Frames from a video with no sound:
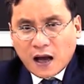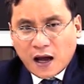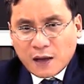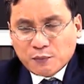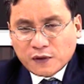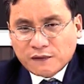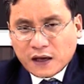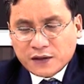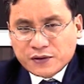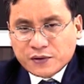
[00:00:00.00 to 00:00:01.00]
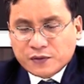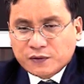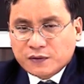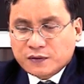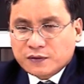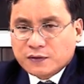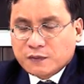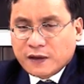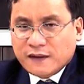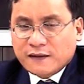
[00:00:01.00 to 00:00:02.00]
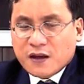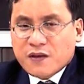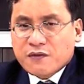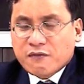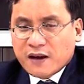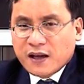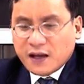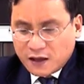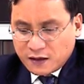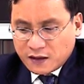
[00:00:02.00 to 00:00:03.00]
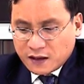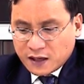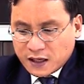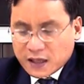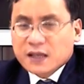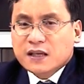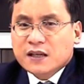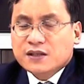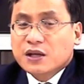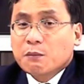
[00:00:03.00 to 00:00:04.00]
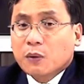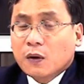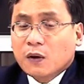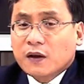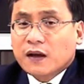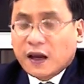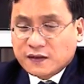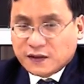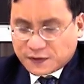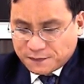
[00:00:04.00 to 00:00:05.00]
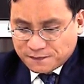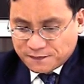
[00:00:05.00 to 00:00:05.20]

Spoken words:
I provide you with 3 simple cases.